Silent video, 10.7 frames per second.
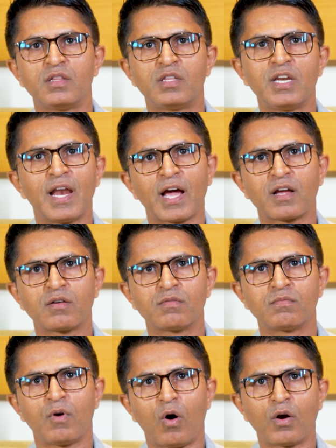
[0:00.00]
3 lakh
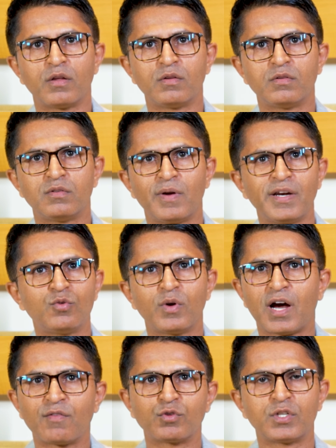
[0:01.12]
odd, right?
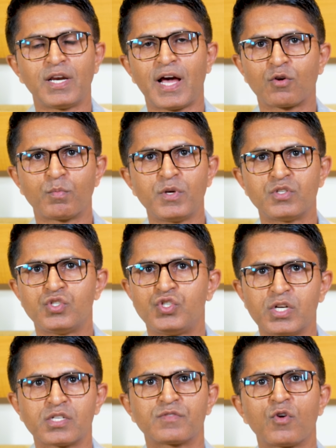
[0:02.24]
2.5 to 3 lakh rupees
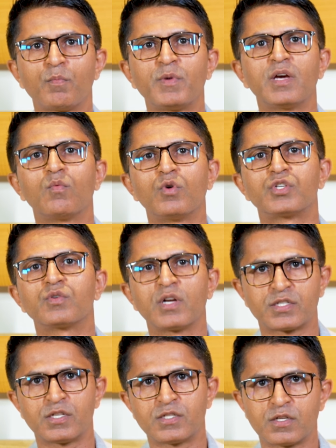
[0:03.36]
just from being a virtual
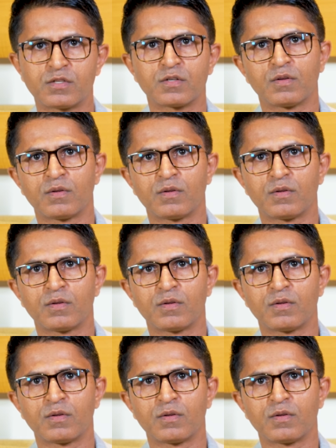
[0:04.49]
assistant.